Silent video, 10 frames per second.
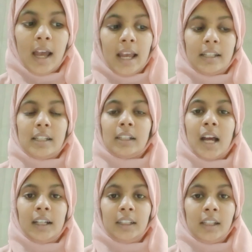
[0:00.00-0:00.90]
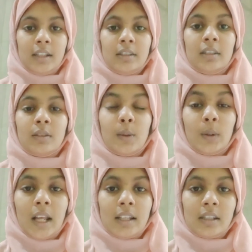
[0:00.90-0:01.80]
and the cartilage is
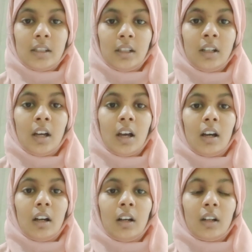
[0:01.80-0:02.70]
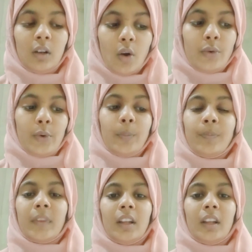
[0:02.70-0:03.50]
known as the chondro.